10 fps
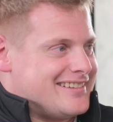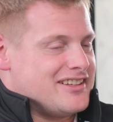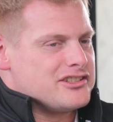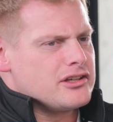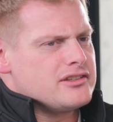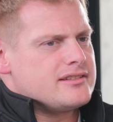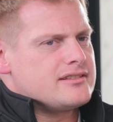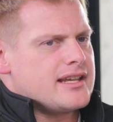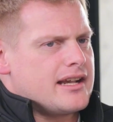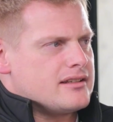So
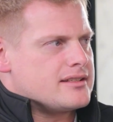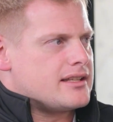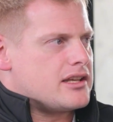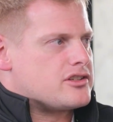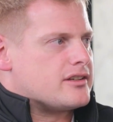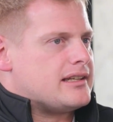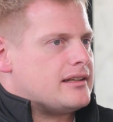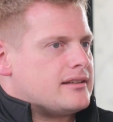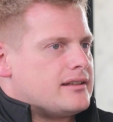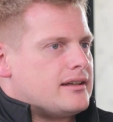take us on that journey,
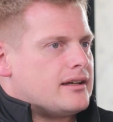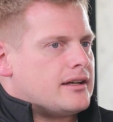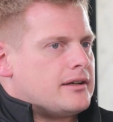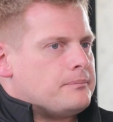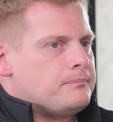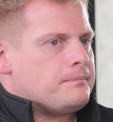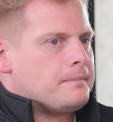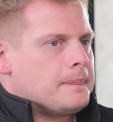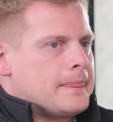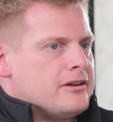Landi.
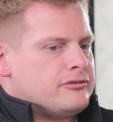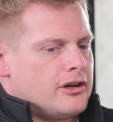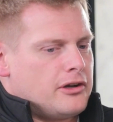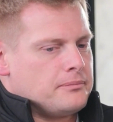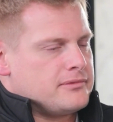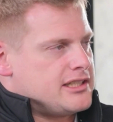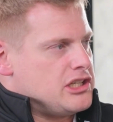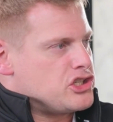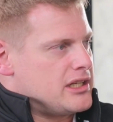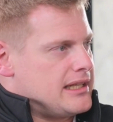From
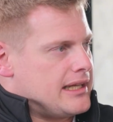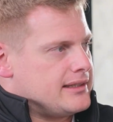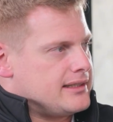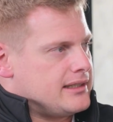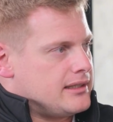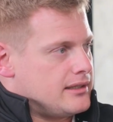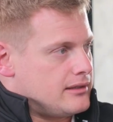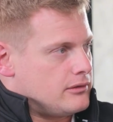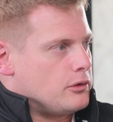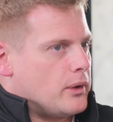Teacher Landi,
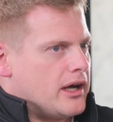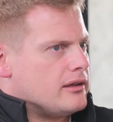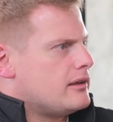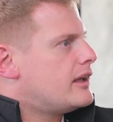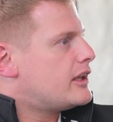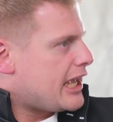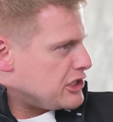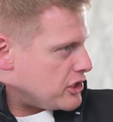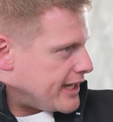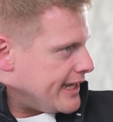
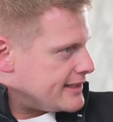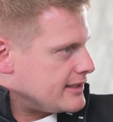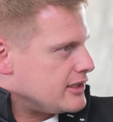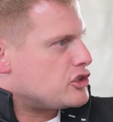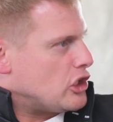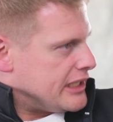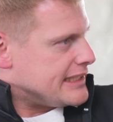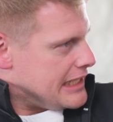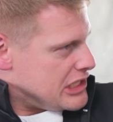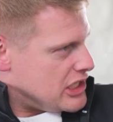educator, turning
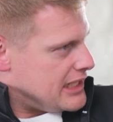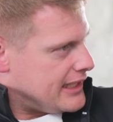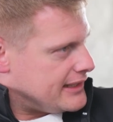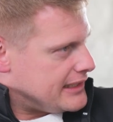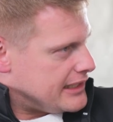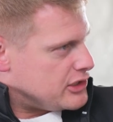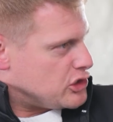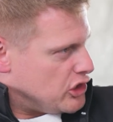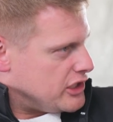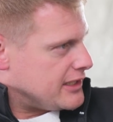Teacher Landi,
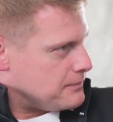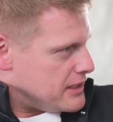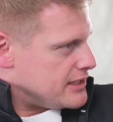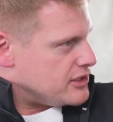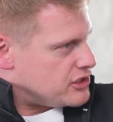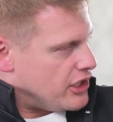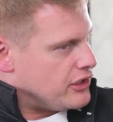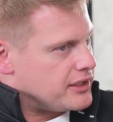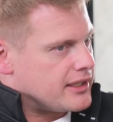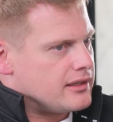turning business
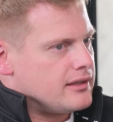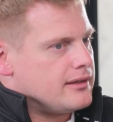owner.